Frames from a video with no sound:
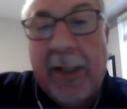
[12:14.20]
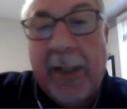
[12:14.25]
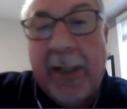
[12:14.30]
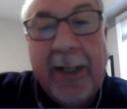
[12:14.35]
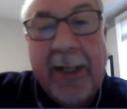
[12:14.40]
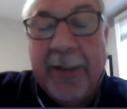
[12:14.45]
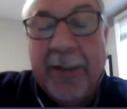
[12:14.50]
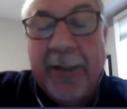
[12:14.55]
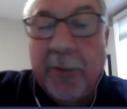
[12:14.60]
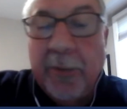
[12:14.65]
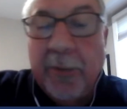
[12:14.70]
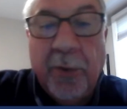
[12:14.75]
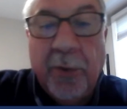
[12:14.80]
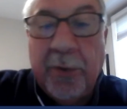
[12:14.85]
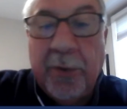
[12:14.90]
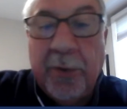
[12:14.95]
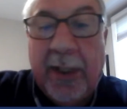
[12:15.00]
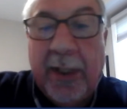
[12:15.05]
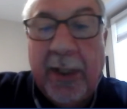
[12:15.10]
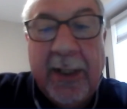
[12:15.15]
I don't know.
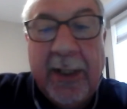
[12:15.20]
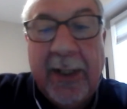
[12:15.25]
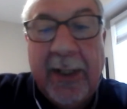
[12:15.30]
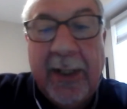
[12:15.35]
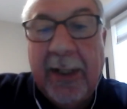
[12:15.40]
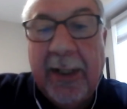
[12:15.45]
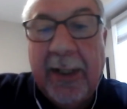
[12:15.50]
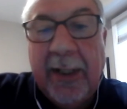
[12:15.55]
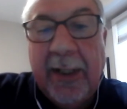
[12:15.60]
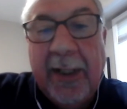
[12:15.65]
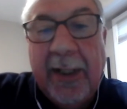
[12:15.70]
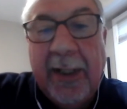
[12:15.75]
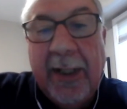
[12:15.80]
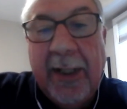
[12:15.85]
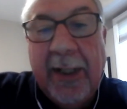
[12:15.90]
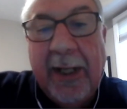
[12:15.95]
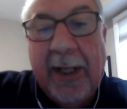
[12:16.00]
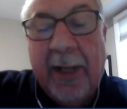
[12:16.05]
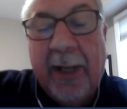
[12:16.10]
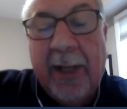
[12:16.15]

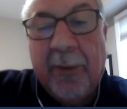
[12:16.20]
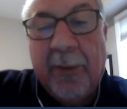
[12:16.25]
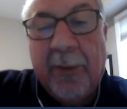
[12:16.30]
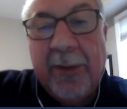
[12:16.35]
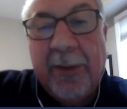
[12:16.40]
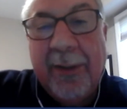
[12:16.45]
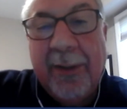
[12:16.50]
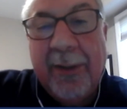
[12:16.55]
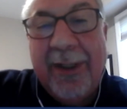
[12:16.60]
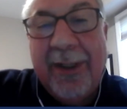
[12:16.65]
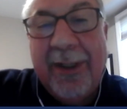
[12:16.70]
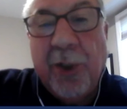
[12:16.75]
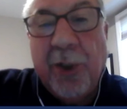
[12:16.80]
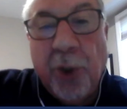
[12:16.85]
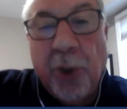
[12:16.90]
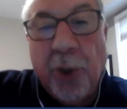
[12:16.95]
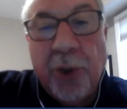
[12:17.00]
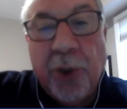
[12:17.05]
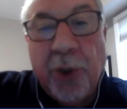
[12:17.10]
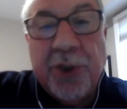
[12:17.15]
I would
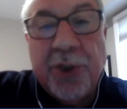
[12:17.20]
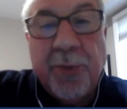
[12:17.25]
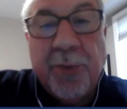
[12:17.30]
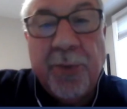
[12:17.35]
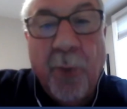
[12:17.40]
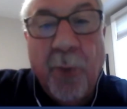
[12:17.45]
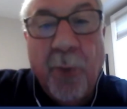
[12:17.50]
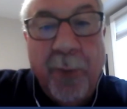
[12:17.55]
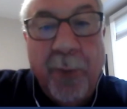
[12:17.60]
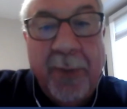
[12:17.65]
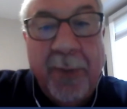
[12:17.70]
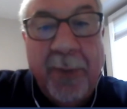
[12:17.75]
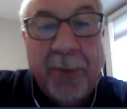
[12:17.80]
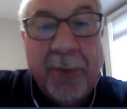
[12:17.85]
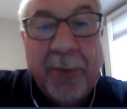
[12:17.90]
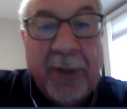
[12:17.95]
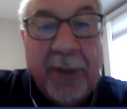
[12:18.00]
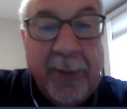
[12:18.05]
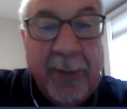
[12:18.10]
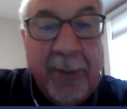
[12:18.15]
encourage more
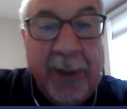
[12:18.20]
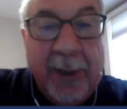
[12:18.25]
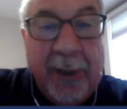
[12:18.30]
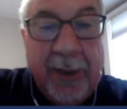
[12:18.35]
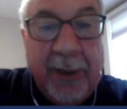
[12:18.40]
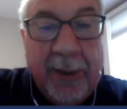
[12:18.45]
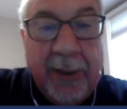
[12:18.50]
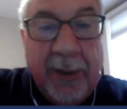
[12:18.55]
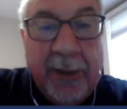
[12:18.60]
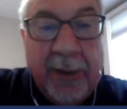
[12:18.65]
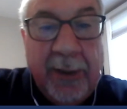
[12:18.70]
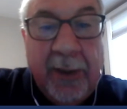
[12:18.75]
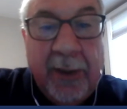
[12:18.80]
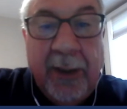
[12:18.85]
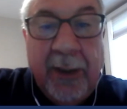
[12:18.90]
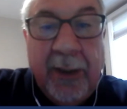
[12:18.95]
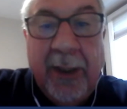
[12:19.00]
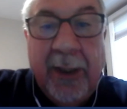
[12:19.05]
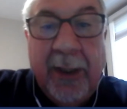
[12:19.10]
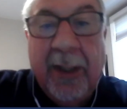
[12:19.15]
people to come in
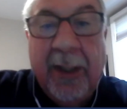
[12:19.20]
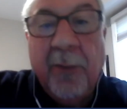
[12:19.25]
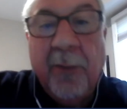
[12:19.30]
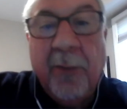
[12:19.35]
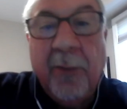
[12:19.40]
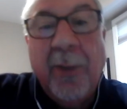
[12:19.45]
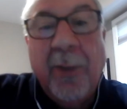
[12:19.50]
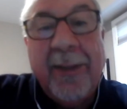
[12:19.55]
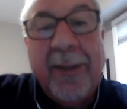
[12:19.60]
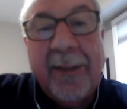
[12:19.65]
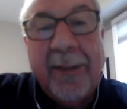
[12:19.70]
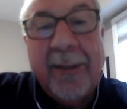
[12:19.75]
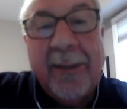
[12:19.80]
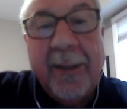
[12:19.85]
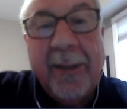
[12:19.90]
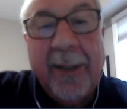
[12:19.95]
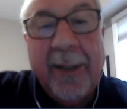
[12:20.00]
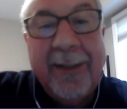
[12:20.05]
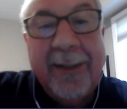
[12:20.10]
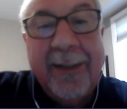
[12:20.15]
with
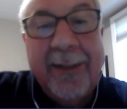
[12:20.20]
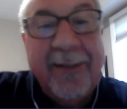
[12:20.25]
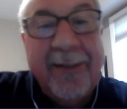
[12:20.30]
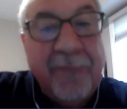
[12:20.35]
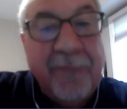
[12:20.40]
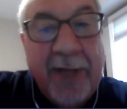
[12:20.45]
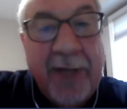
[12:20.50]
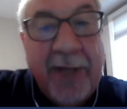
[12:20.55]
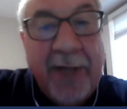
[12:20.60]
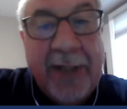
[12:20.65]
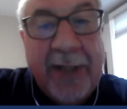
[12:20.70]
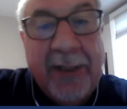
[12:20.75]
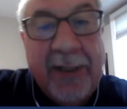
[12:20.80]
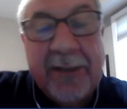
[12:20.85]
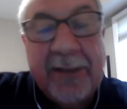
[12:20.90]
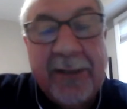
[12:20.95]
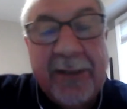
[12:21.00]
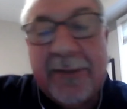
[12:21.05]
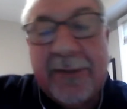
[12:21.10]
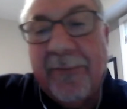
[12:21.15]
different
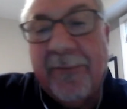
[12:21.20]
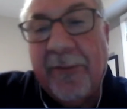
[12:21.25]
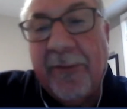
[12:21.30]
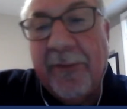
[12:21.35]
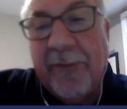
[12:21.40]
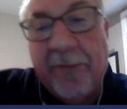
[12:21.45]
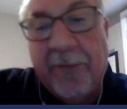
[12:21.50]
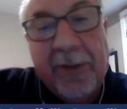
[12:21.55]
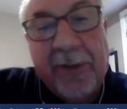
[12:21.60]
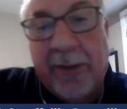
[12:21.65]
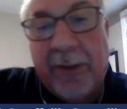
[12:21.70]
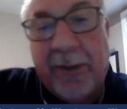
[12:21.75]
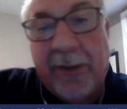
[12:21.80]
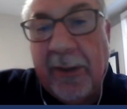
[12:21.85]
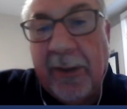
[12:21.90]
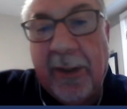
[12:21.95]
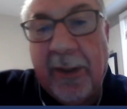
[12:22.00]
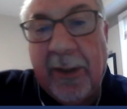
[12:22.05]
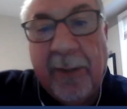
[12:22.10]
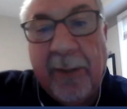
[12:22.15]
ideas of different
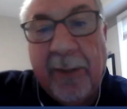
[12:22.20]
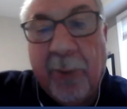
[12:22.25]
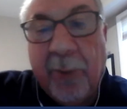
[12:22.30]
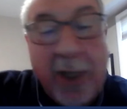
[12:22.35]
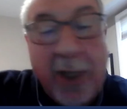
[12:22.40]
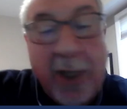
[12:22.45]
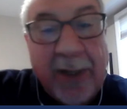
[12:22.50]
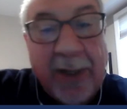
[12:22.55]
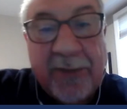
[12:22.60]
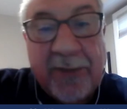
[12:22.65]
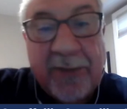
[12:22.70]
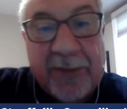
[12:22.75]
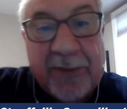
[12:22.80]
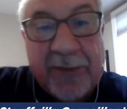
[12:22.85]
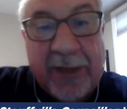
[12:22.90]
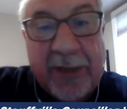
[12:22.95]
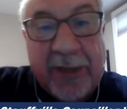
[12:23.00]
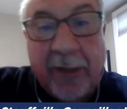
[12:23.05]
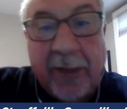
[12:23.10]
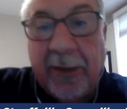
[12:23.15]
products for
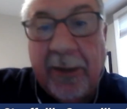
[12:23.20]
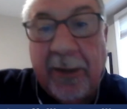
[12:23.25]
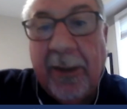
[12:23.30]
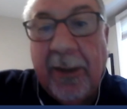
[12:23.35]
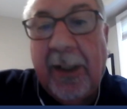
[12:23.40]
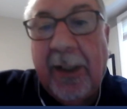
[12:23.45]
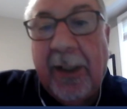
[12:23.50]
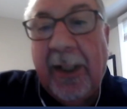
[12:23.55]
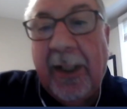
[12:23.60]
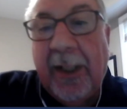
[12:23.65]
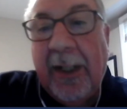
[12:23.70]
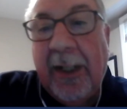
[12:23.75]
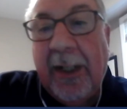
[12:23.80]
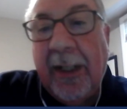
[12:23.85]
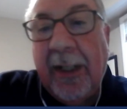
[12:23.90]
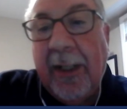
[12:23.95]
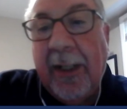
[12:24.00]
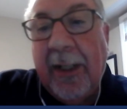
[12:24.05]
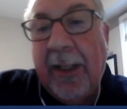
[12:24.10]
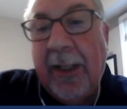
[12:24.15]
sale
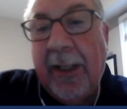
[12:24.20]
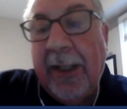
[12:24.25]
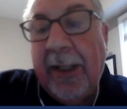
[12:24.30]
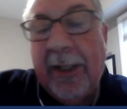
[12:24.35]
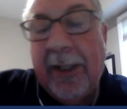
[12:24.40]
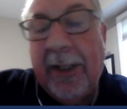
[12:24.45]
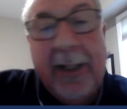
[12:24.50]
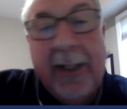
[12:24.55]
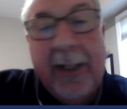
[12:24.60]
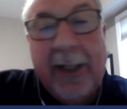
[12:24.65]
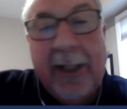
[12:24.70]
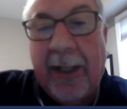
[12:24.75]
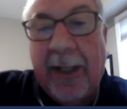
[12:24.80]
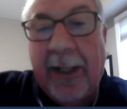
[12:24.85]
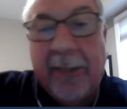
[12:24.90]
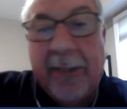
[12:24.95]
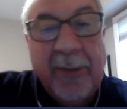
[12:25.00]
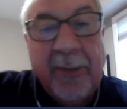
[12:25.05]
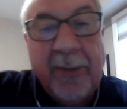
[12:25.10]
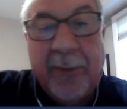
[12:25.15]
and
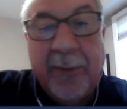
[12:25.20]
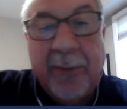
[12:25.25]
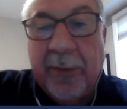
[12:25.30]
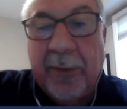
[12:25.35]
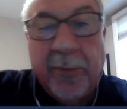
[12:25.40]
help them.